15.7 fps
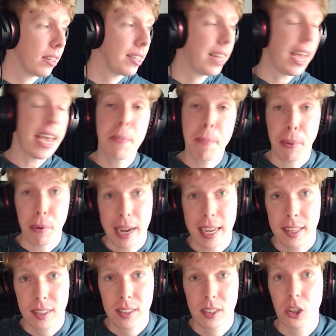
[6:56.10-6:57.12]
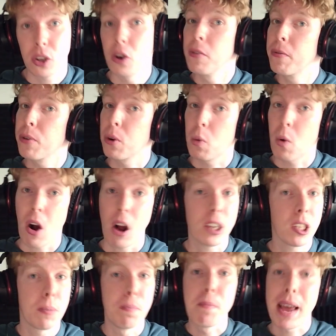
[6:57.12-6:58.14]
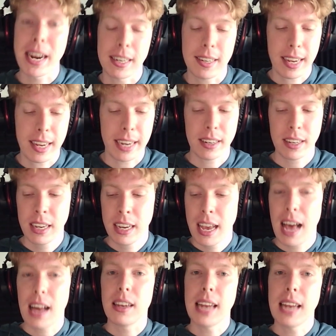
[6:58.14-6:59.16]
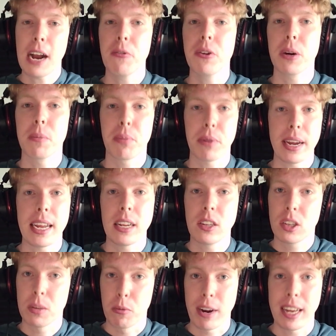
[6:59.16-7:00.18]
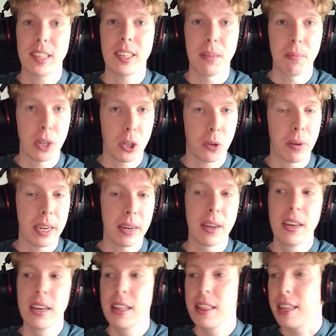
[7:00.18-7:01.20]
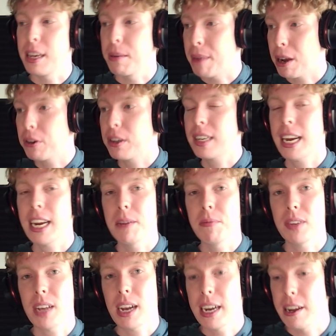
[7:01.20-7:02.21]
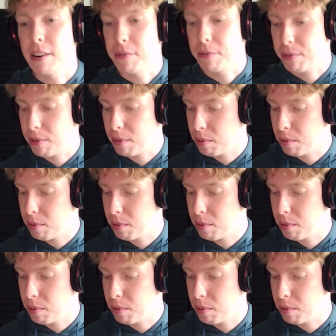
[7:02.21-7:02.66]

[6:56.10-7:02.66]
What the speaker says: Take breaks, go for walks, meditate, allow your brain some rest in between. The amount of times I have